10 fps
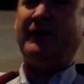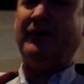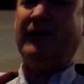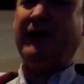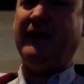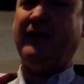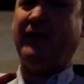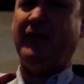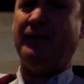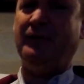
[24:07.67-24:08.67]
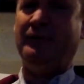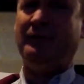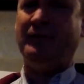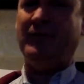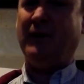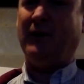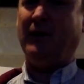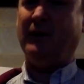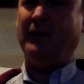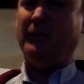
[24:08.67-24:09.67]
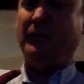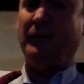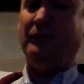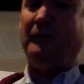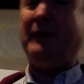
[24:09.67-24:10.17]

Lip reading: to get some maybe